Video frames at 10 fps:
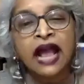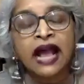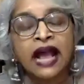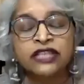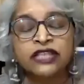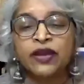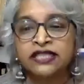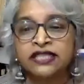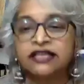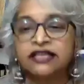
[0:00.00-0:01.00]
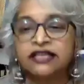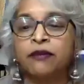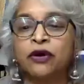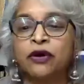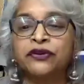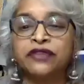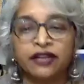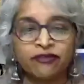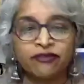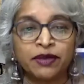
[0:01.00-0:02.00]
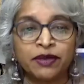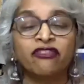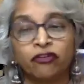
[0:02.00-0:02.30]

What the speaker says: as well as pharmacotherapy